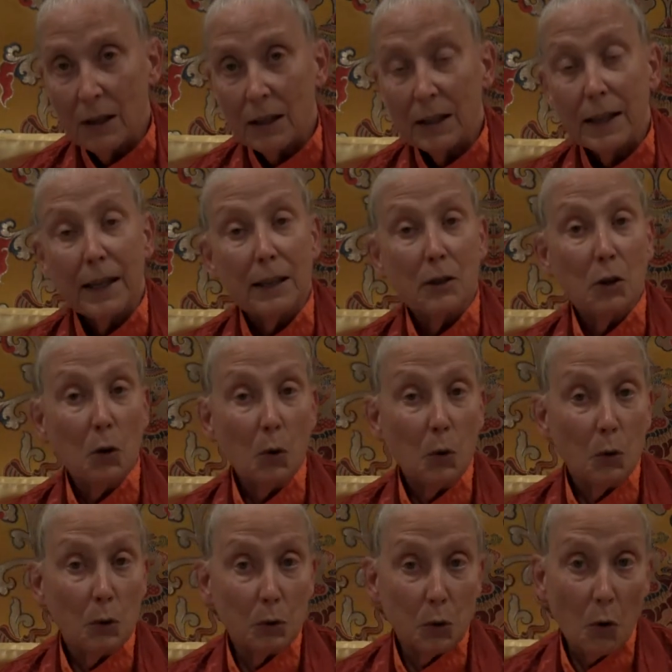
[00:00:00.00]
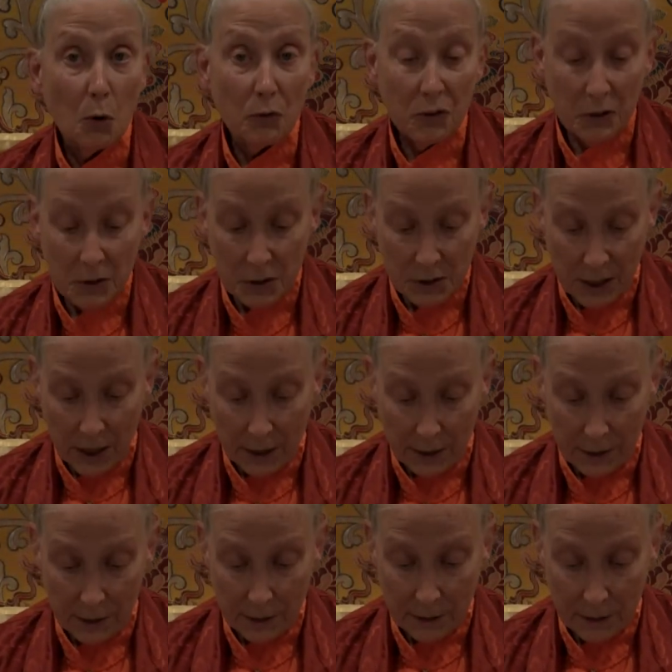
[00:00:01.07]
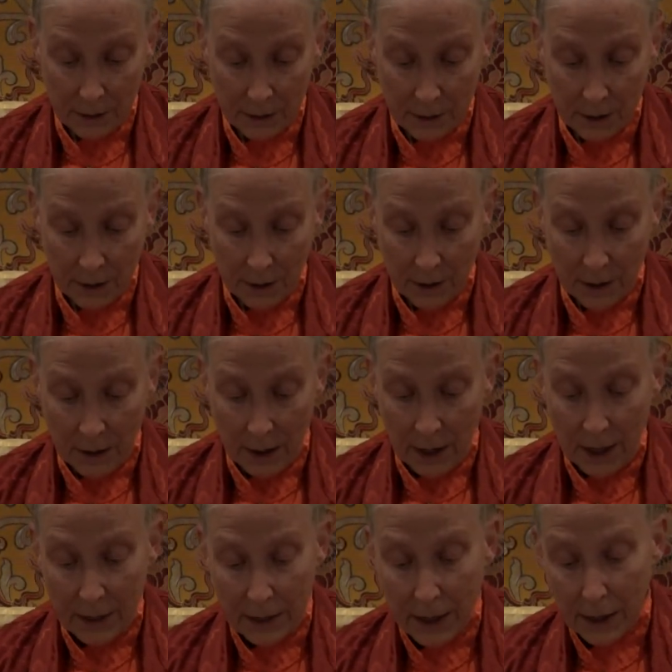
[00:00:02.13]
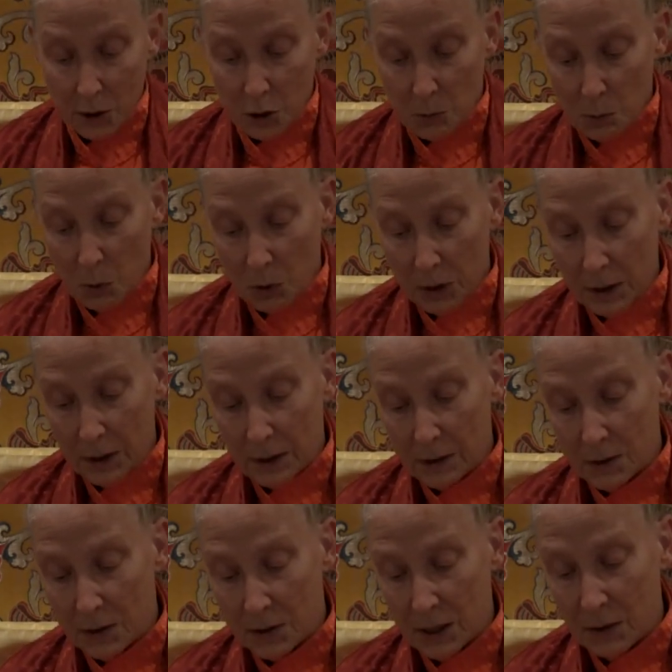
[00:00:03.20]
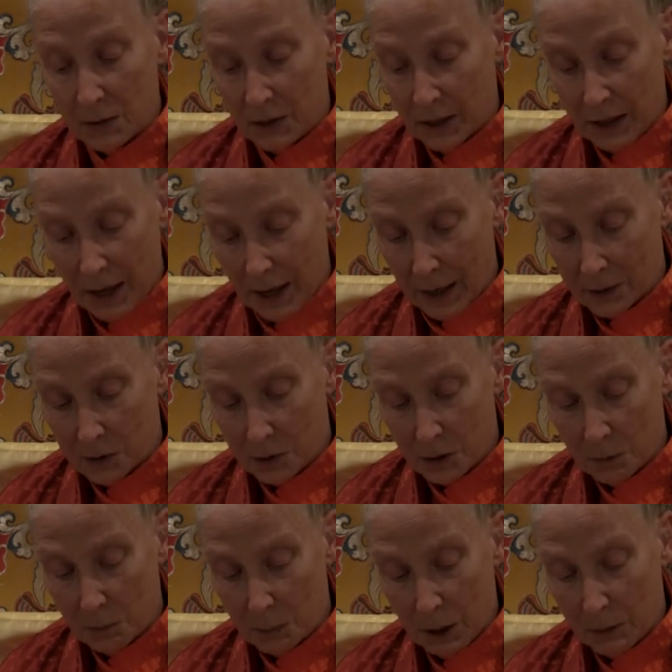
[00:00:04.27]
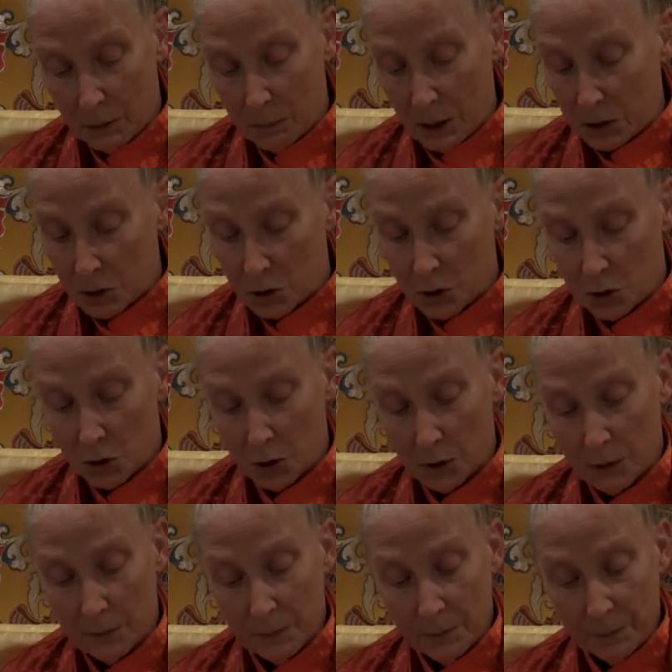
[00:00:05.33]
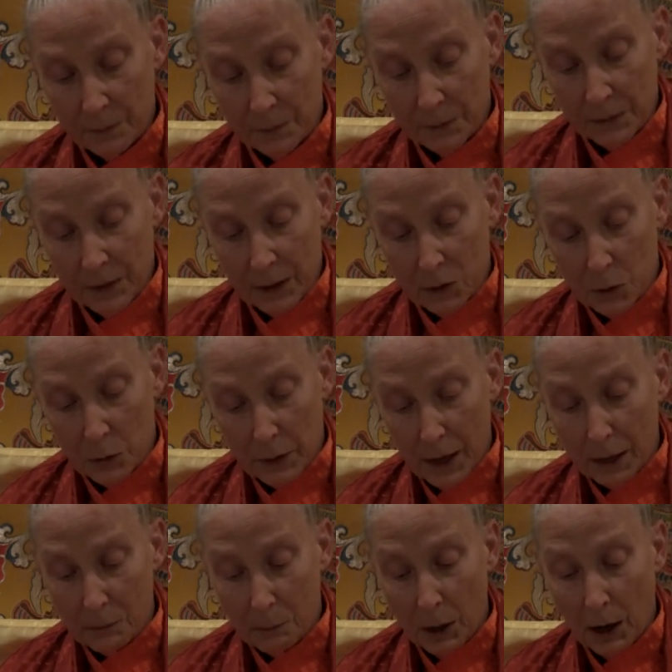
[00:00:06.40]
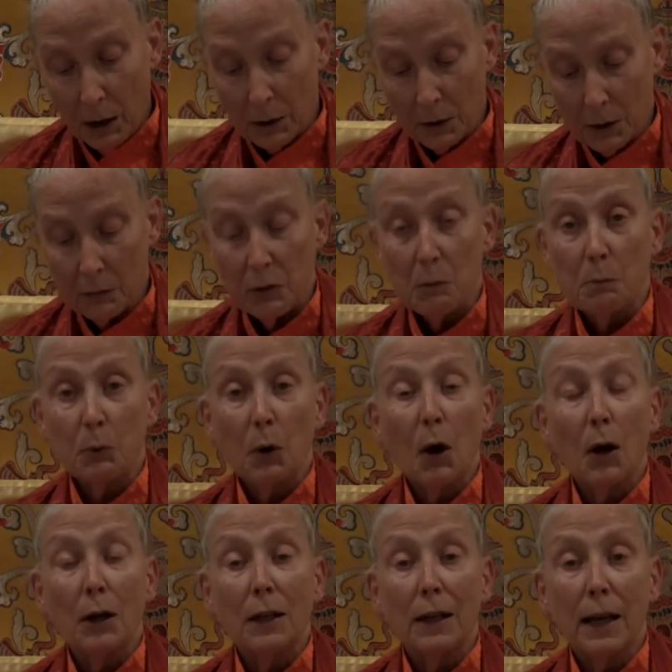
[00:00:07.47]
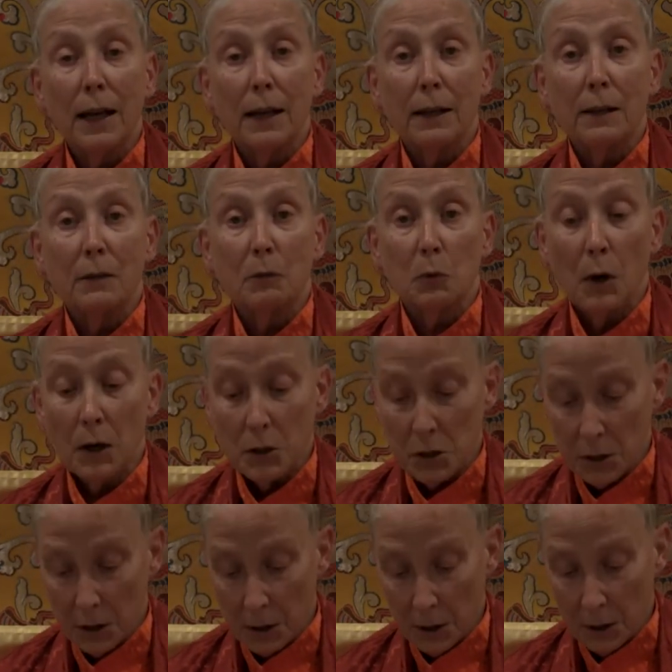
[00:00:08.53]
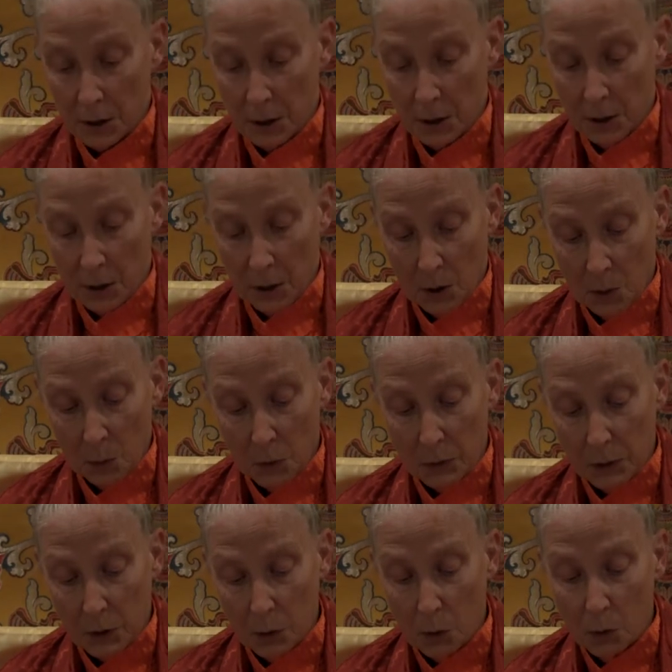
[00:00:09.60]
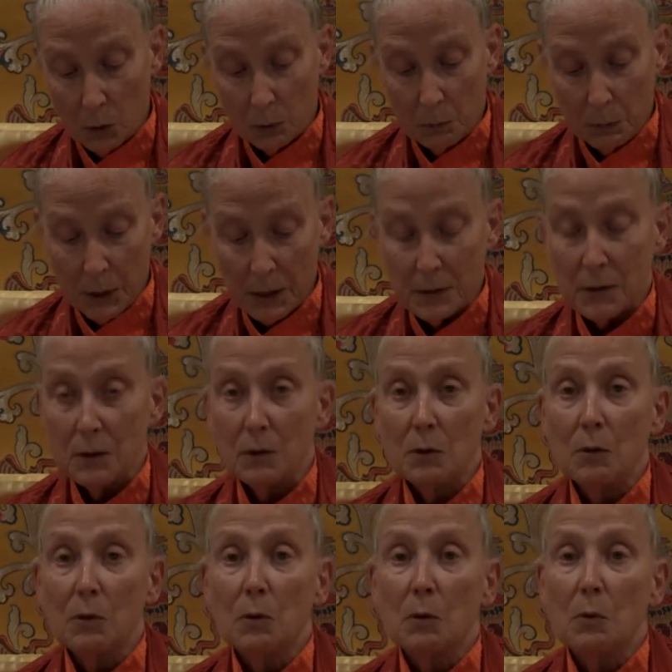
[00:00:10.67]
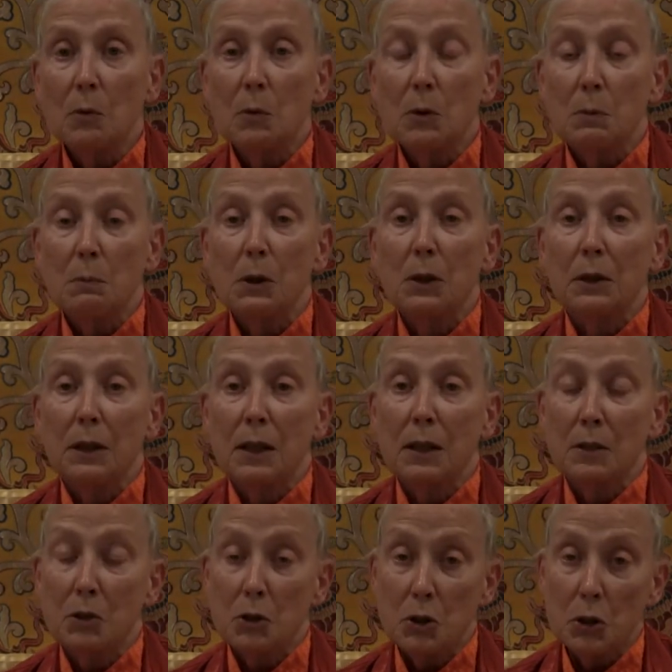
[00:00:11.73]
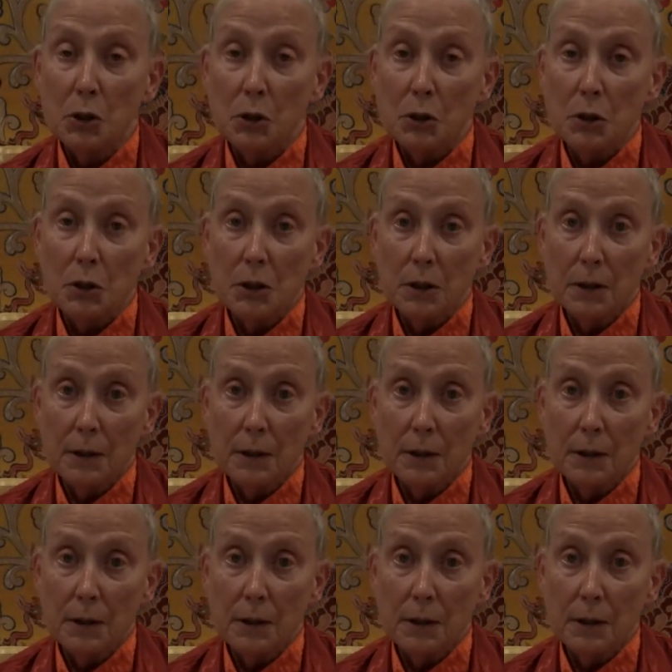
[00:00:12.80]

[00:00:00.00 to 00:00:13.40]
laid gold over the sand, and next morning sent the cask by messenger to that part of the broad land of Russia where the old peasant was building his church.